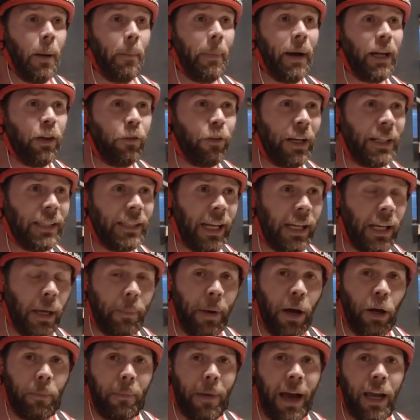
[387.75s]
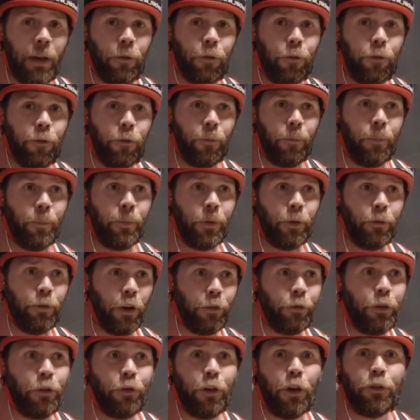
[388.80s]
But if I think about my
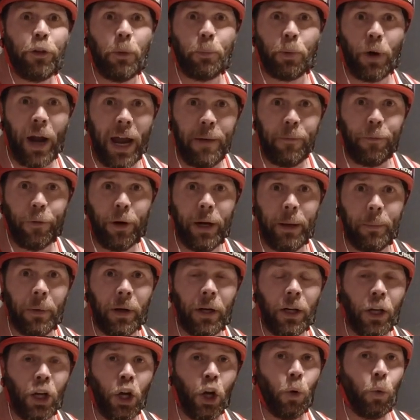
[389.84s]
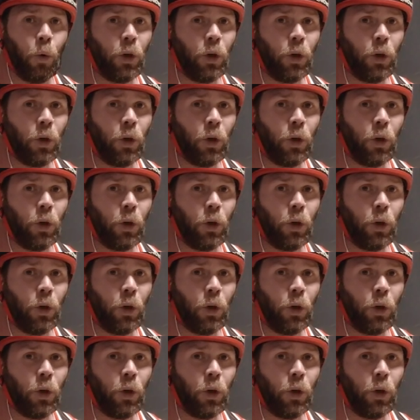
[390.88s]
50-50 prime frame,